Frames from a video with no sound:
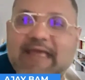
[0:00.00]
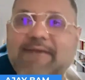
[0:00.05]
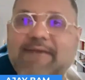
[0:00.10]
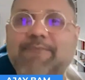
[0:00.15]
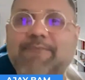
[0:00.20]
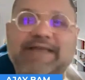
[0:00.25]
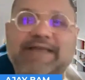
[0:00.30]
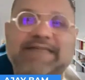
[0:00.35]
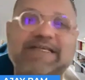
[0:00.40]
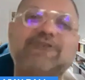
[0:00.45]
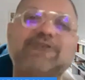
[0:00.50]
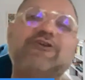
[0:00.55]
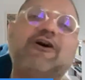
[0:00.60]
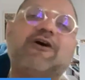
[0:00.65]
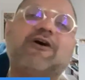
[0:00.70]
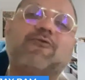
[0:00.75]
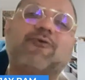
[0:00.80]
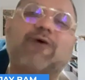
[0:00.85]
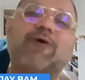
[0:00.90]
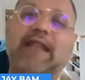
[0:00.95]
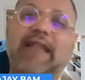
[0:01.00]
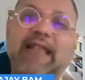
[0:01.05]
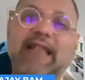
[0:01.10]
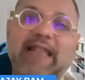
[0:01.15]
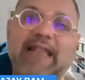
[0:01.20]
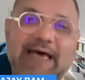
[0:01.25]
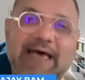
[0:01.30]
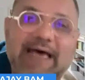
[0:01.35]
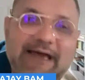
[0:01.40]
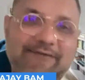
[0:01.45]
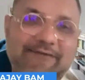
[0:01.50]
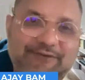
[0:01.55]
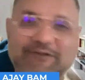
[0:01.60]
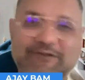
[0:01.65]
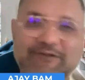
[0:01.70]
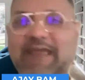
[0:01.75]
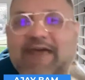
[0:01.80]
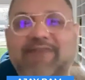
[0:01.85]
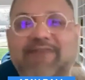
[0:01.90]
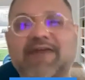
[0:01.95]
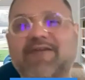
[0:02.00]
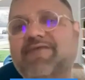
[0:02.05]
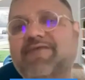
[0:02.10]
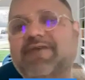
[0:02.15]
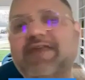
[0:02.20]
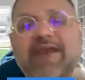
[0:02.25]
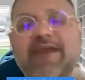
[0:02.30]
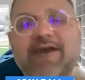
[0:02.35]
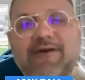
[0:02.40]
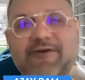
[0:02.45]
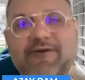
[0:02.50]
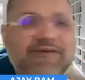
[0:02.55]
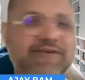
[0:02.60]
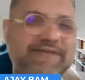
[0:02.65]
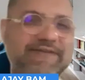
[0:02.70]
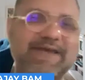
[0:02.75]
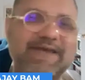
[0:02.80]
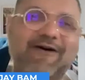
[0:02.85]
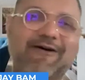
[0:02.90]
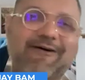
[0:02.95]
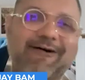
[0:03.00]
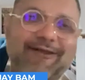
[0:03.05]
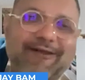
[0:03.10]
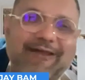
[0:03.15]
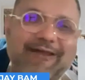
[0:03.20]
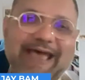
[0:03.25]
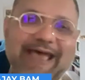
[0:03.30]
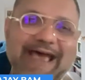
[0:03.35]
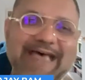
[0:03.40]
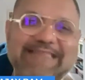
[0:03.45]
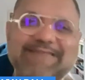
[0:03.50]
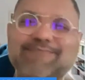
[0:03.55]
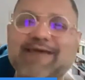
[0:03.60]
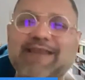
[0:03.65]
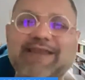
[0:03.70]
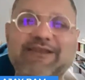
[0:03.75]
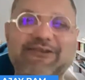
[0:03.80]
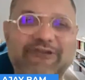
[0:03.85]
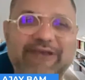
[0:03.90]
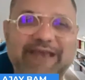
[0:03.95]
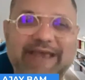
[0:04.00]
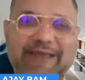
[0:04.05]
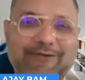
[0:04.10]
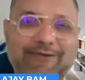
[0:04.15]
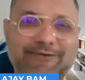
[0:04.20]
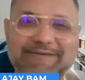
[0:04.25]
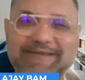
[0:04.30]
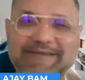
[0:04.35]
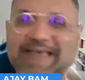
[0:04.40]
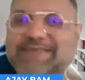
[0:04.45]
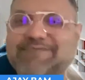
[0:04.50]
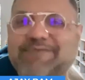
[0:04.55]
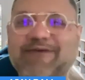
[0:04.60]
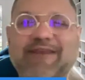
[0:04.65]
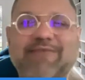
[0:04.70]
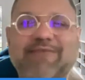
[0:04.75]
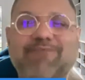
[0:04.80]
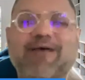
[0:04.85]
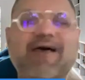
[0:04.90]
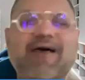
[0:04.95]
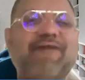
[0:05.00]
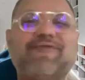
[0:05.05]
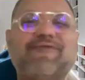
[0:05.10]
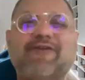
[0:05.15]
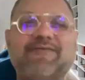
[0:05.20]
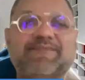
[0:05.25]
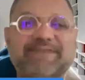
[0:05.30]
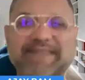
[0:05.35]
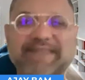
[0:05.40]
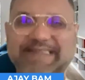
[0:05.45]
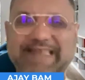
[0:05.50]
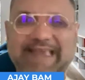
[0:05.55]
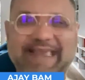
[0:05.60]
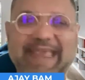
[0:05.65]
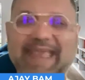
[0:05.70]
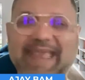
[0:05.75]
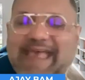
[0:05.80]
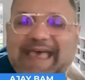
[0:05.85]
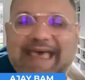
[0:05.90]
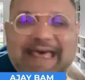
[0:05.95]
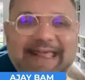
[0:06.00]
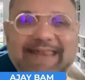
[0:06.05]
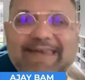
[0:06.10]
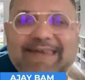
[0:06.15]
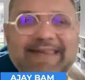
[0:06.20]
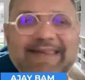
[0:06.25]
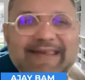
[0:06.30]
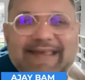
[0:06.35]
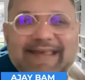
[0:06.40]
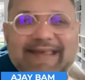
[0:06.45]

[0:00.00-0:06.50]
But TikTok would love to get their videos on as many channels, as many platforms as they can,